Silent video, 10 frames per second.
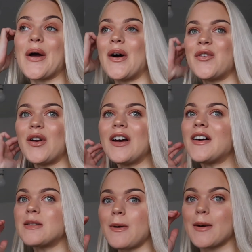I feel
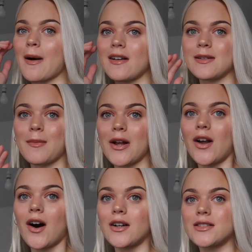like I spoke about this in my
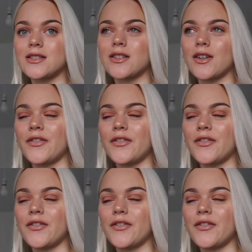last